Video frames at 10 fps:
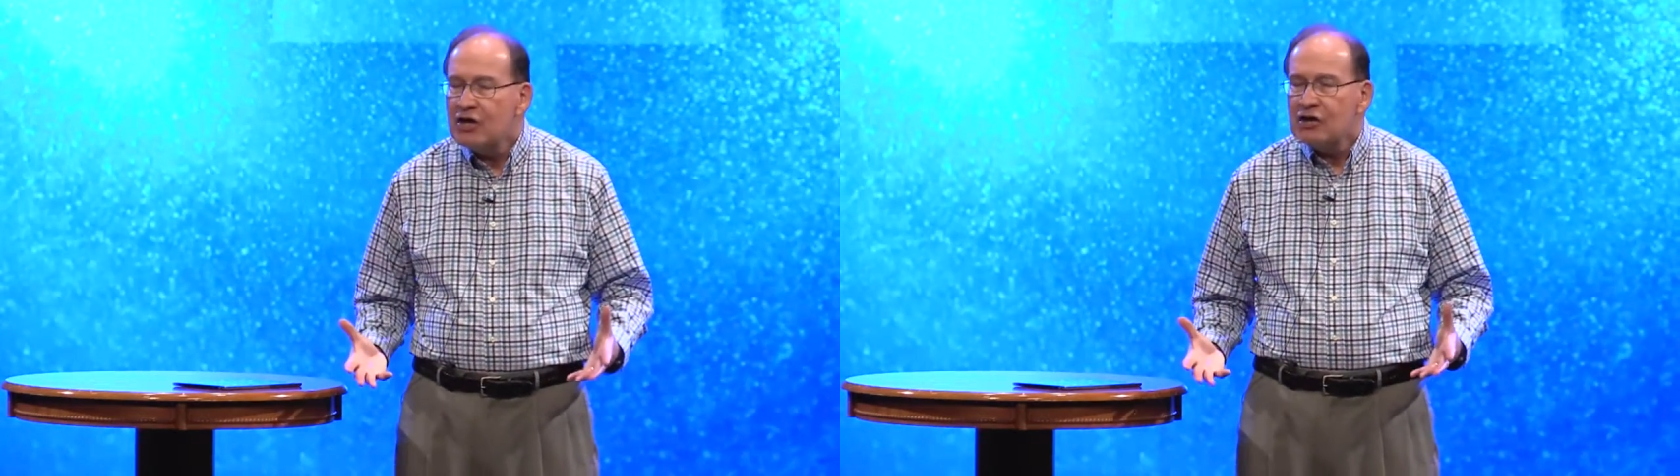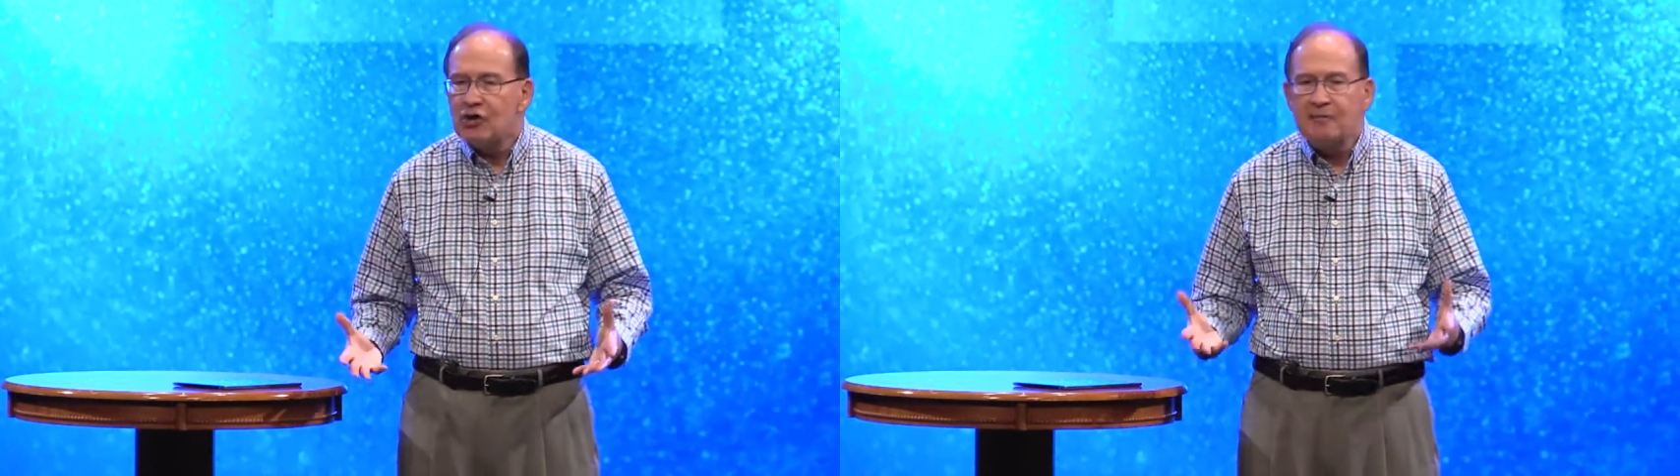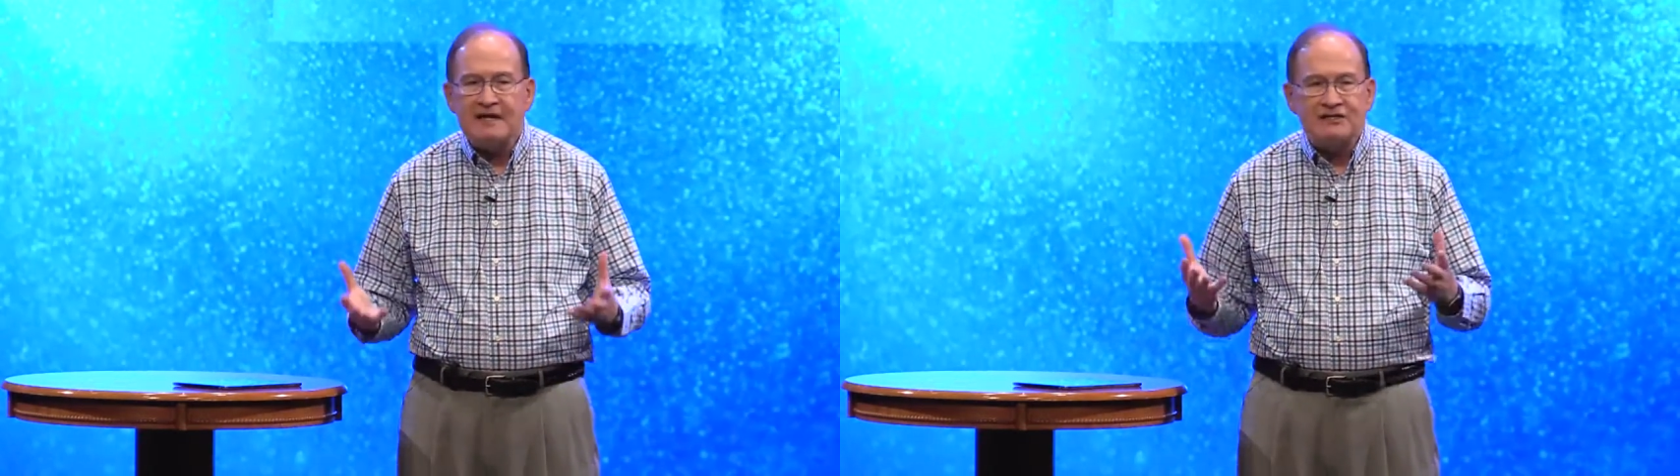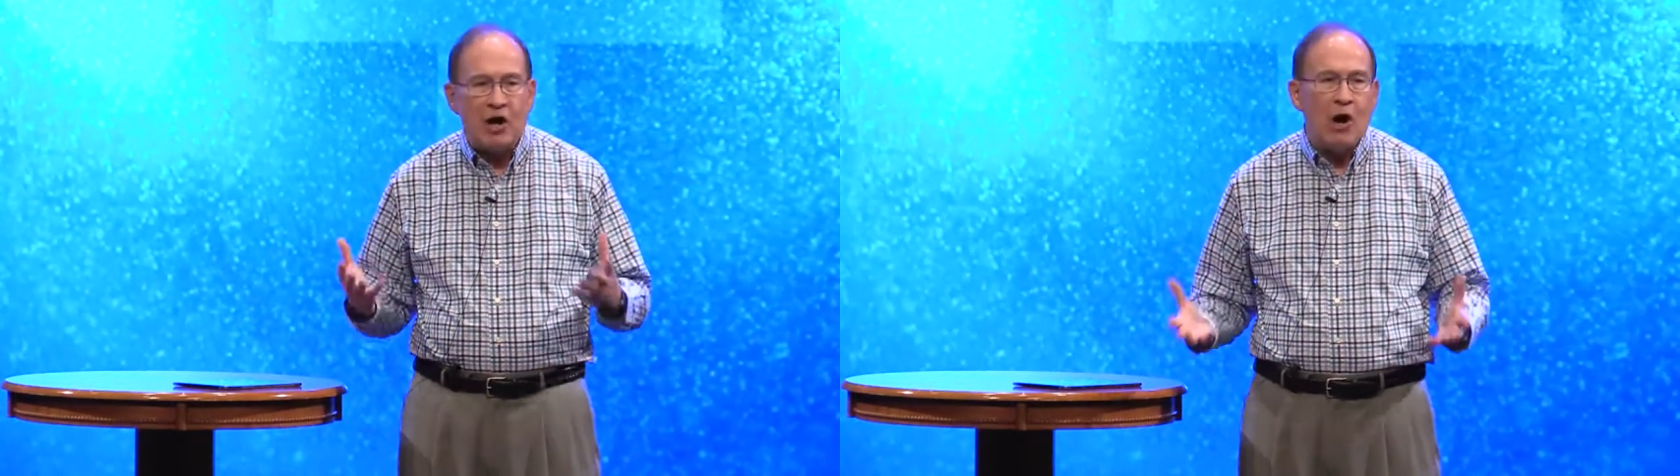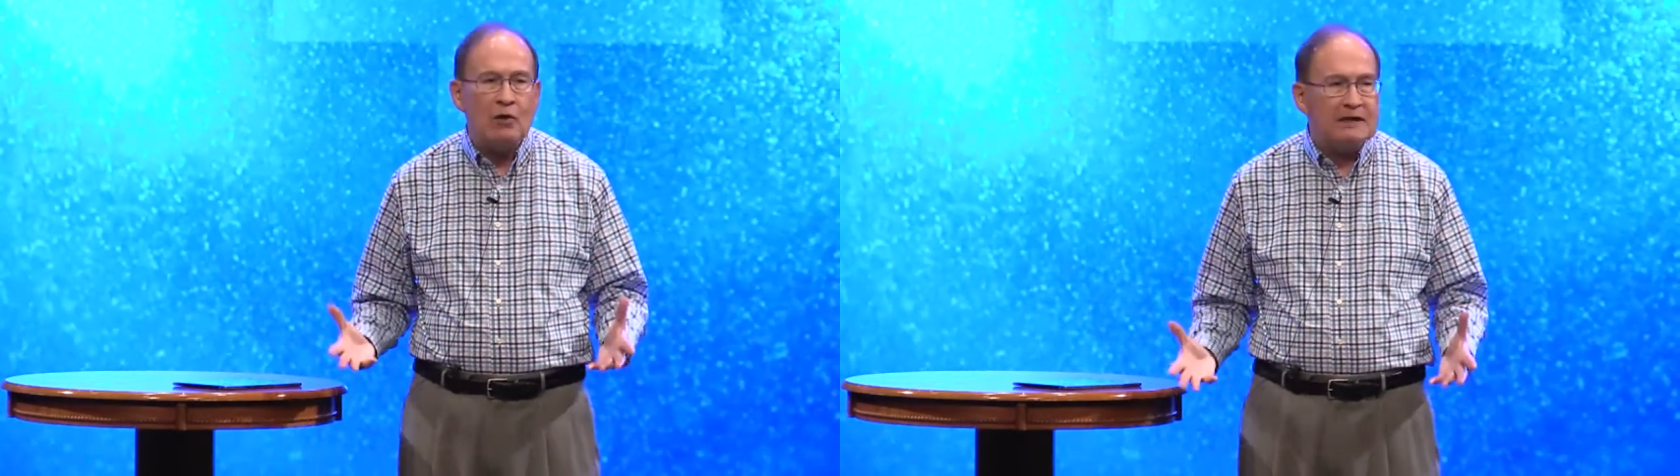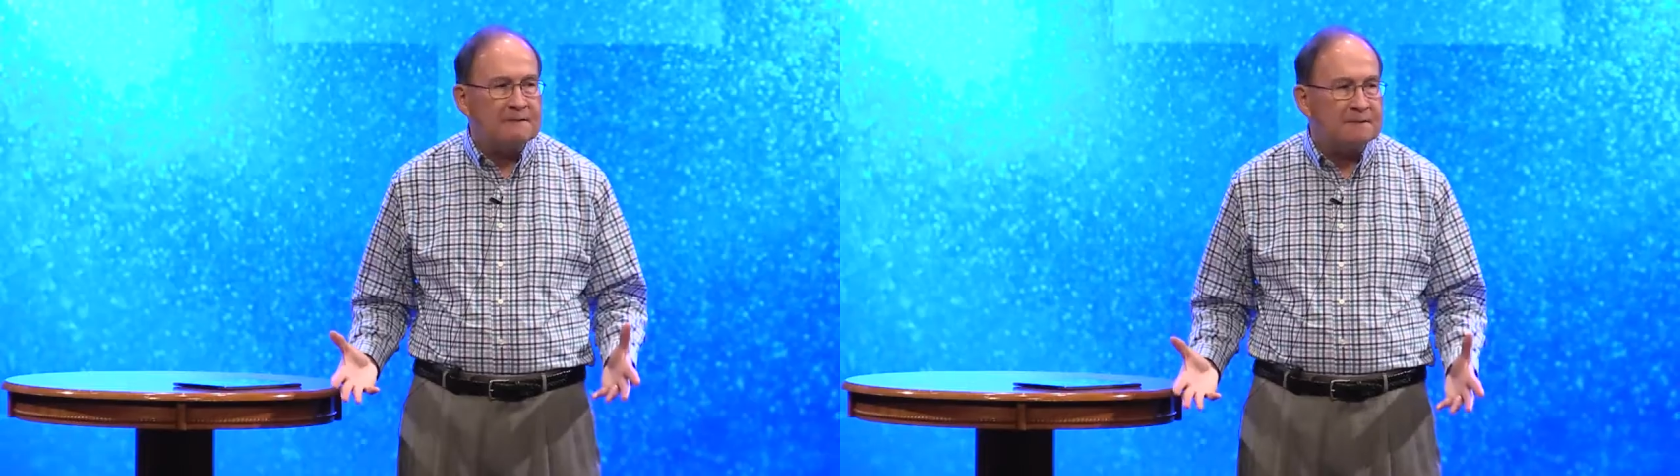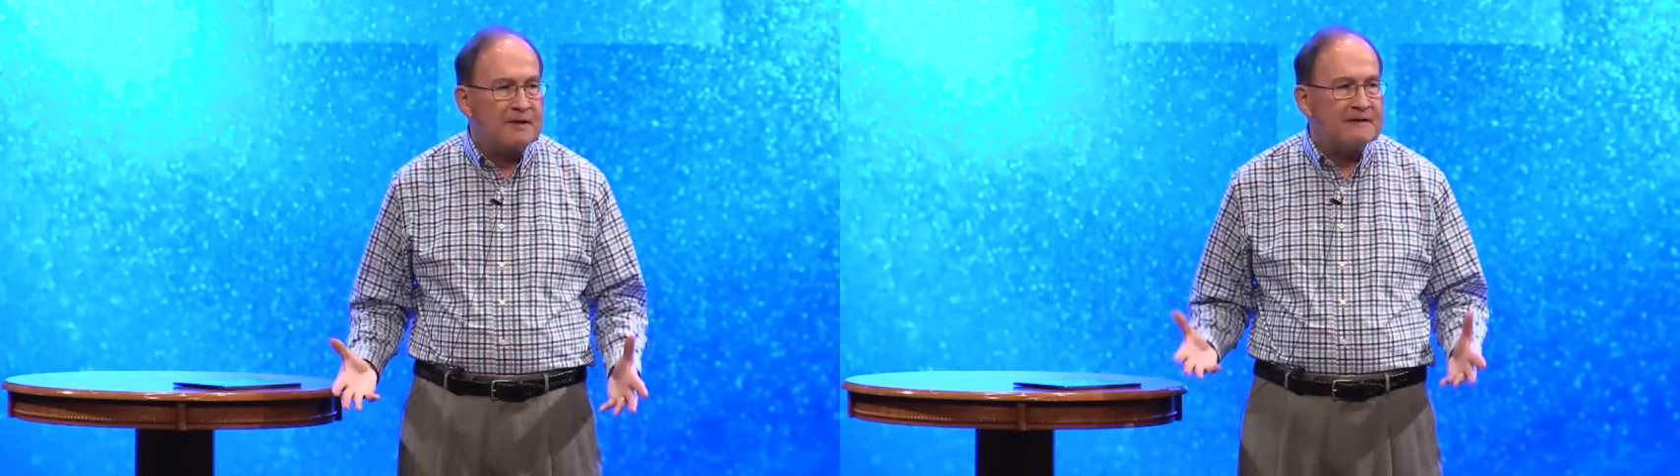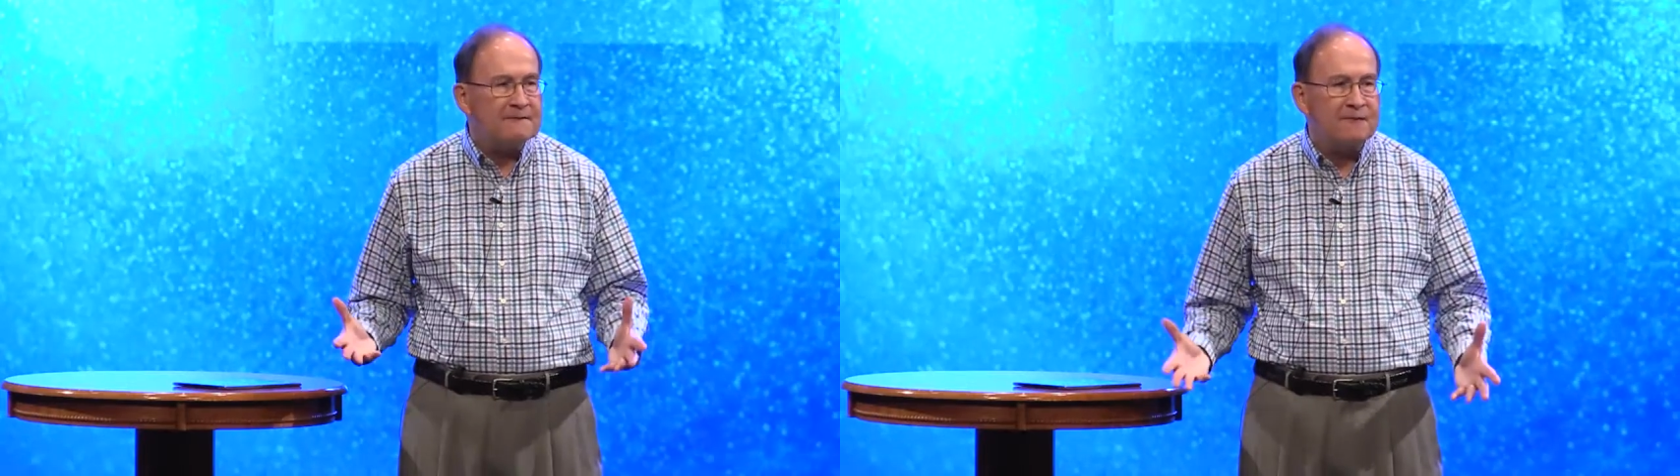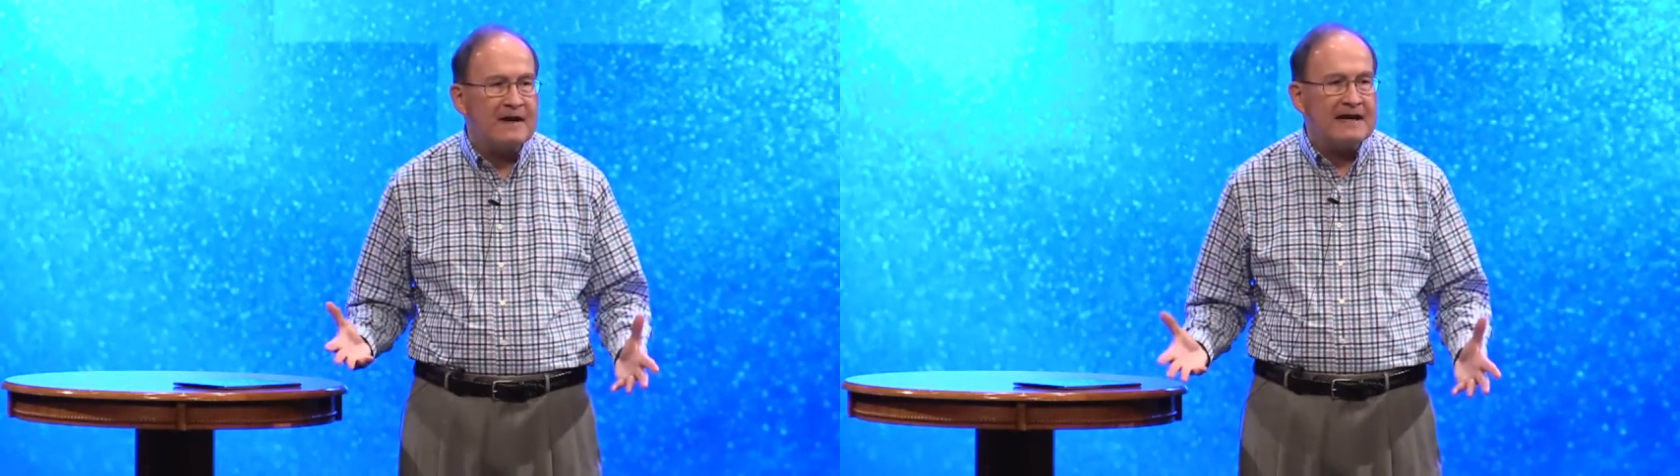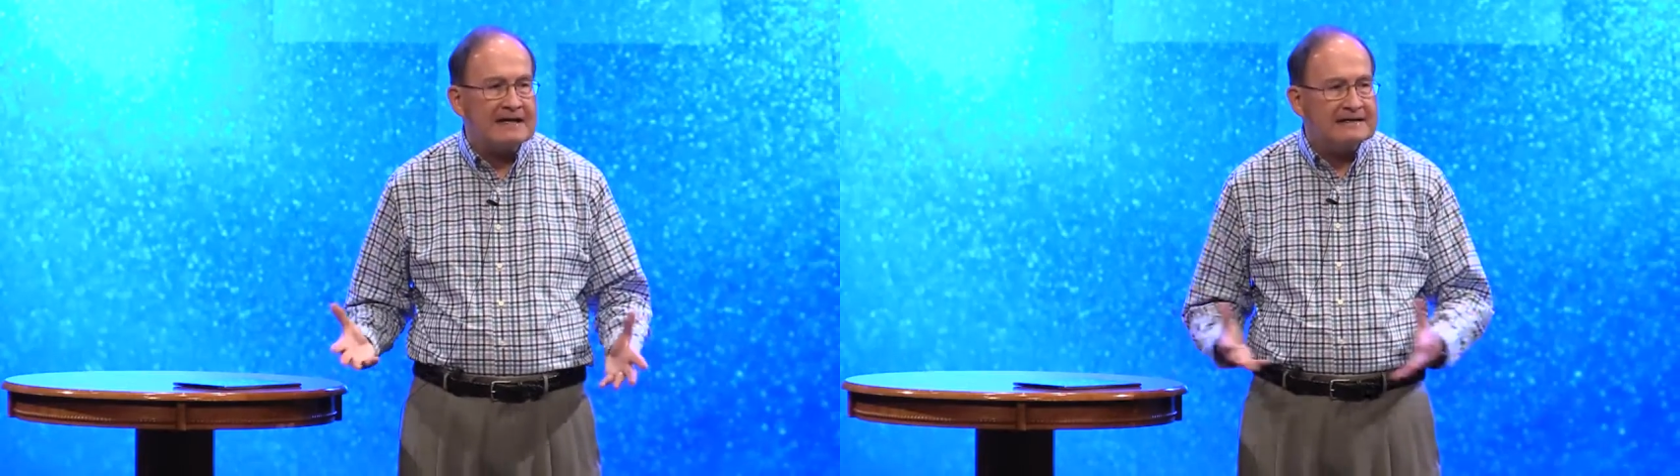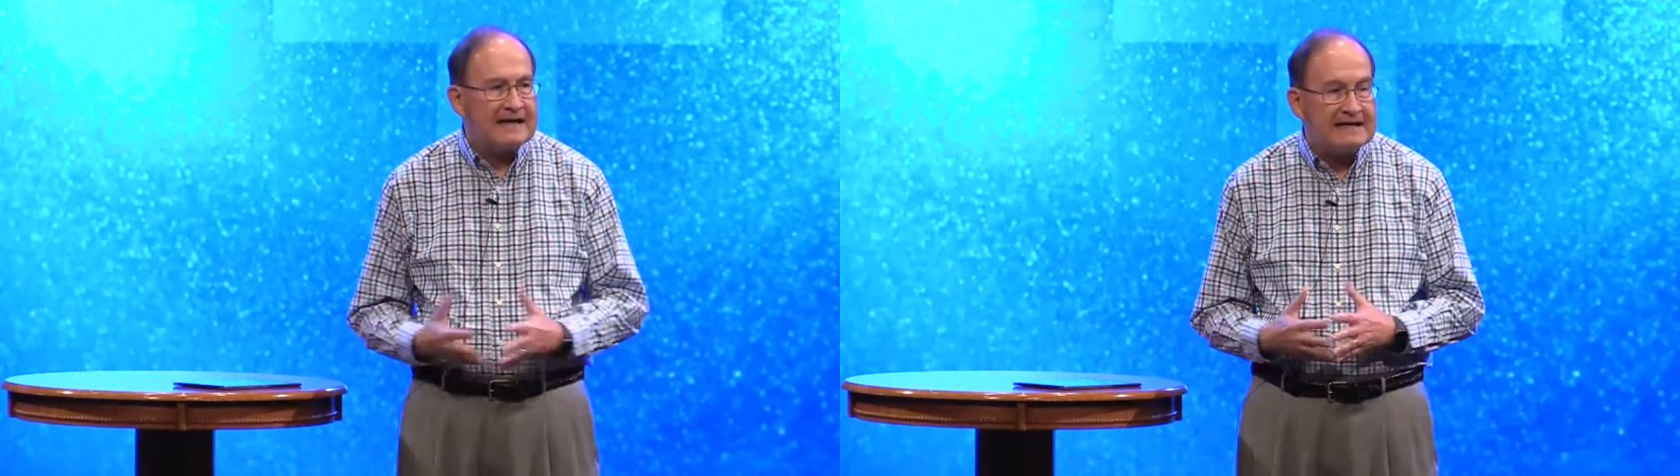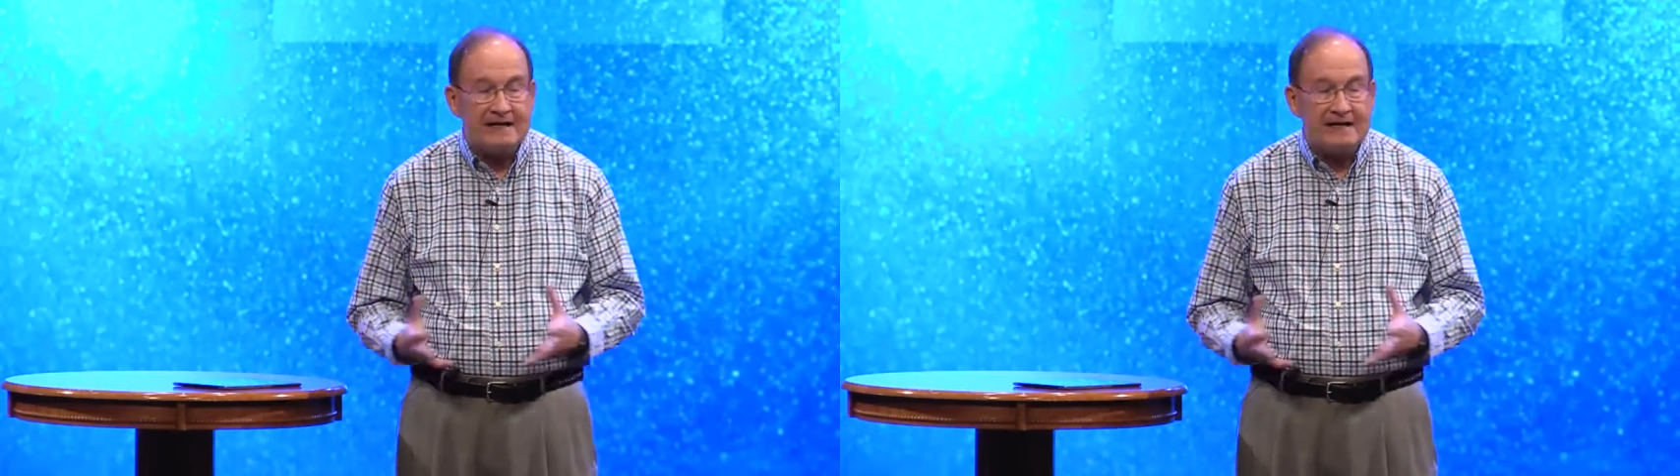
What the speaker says: You'll be totally free, free indeed.